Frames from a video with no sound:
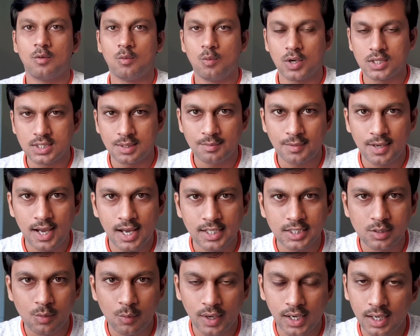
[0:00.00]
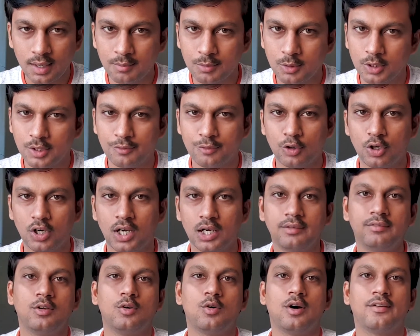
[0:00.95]
What's up guys, welcome to the full
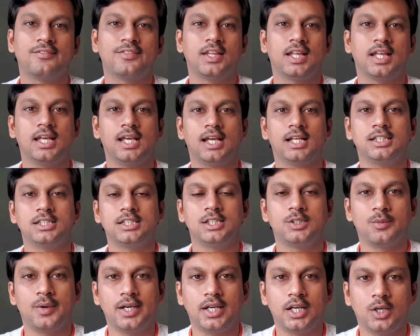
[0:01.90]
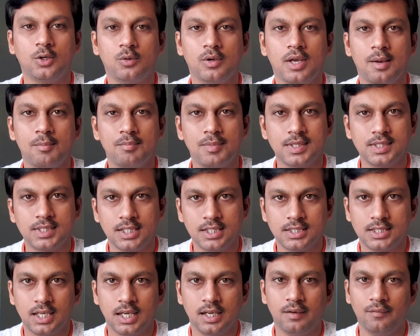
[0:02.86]
review of the LG
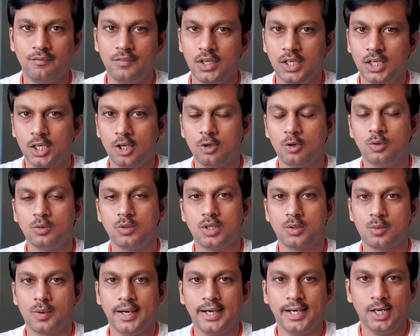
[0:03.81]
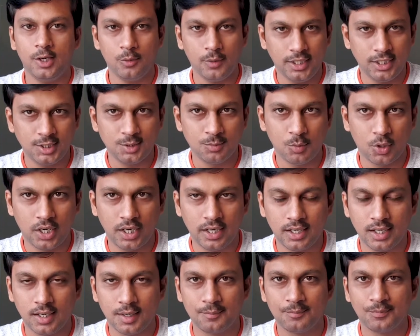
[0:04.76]
22MP68VQ 22 inch monitor.
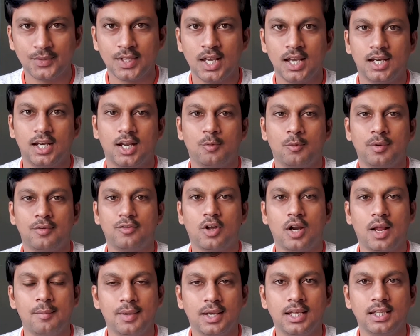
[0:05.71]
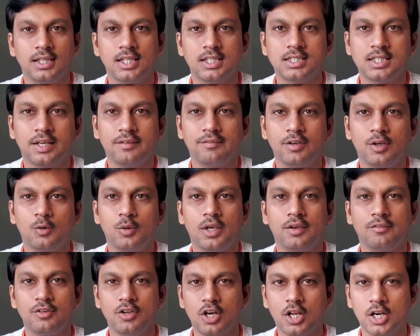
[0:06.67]
Now before I begin this review, if
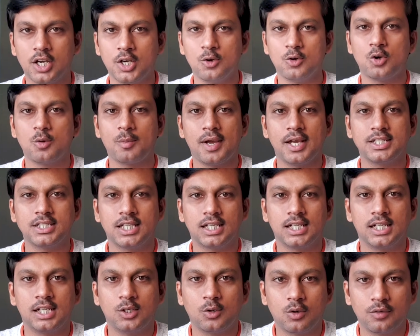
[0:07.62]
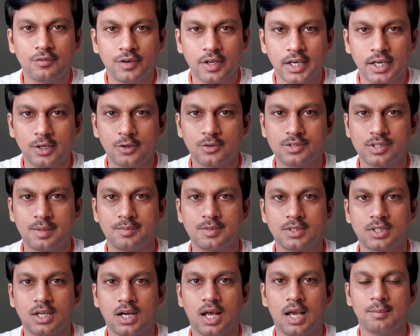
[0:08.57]
you are new to my channel, don't forget to
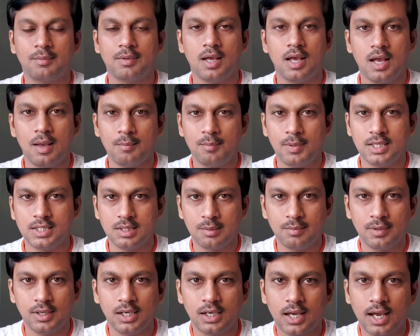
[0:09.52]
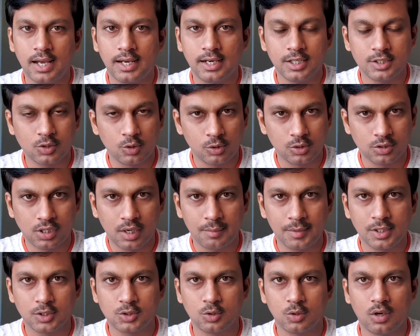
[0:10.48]
subscribe. PC build guide is also coming
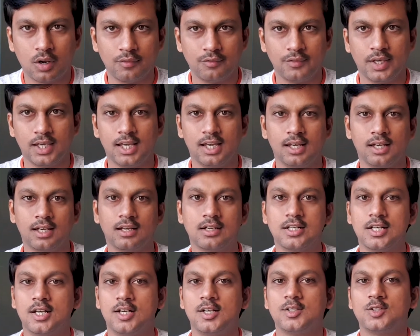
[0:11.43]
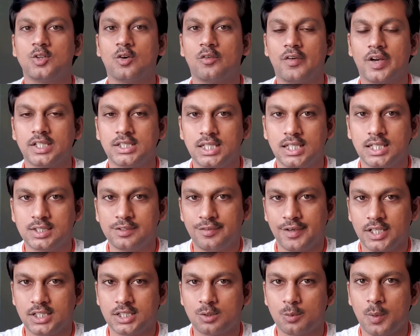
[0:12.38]
soon on VickGeek. So first things
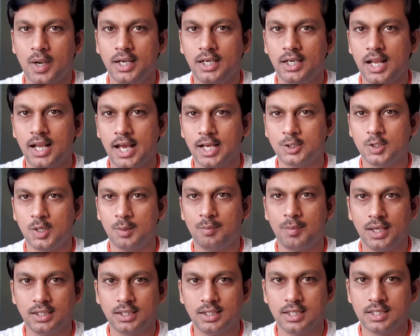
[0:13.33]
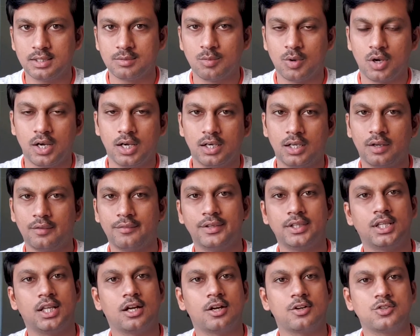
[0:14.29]
first, why did I actually pick this monitor when
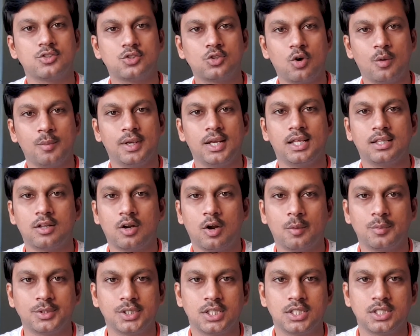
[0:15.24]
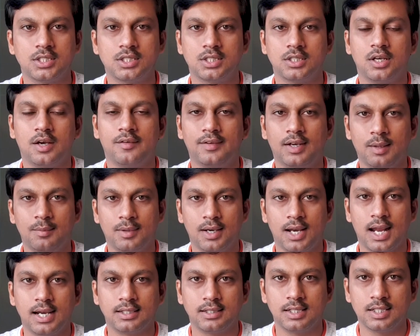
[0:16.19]
there are so many other options available
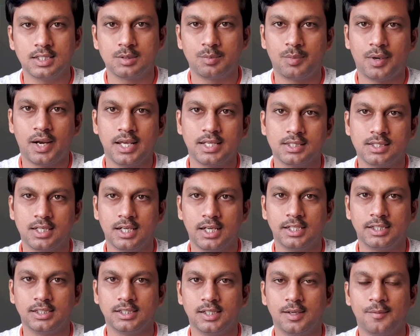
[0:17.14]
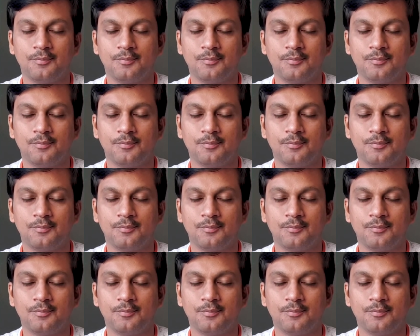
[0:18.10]
at this price range?